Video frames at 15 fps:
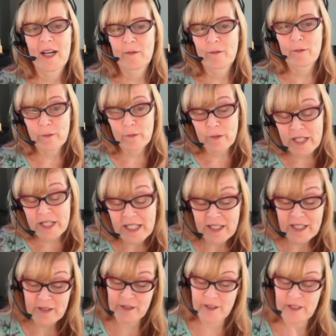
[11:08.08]
Well, I
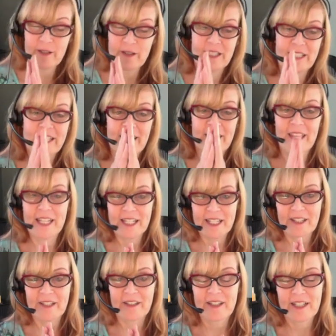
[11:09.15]
really, really want to say
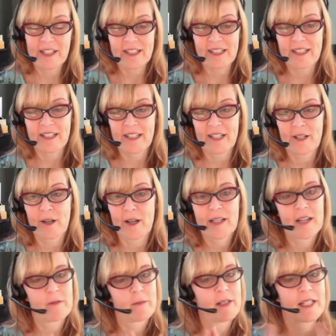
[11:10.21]
thank you, because,
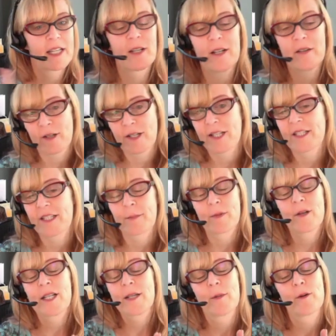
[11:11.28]
like I've been telling everyone, it's
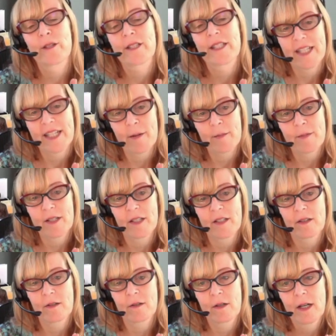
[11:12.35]
a pretty bold step
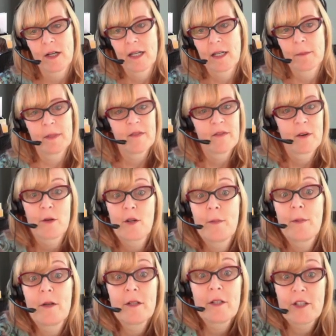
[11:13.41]
to be
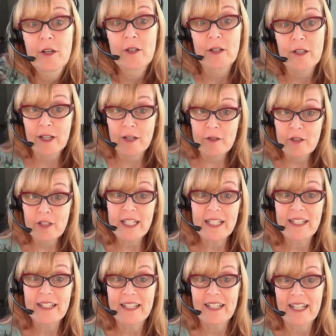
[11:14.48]
vulnerable and show your
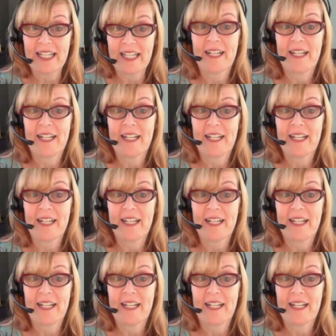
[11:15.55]
coaching.